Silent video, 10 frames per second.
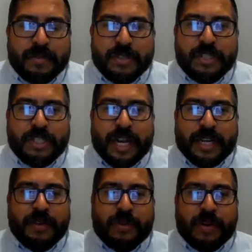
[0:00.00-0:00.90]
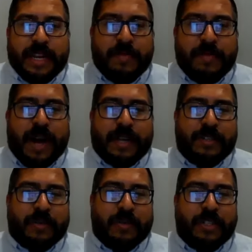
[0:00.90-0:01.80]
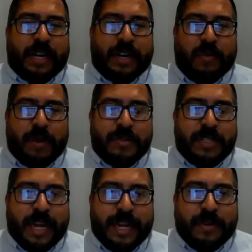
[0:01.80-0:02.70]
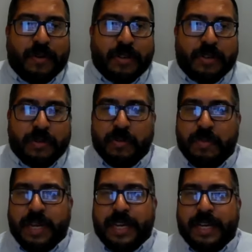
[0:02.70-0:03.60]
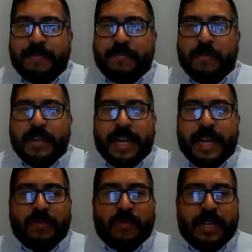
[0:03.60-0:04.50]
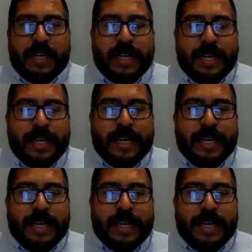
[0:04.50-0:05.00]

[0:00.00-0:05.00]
So just check your inbox or check our website or our social media for the next one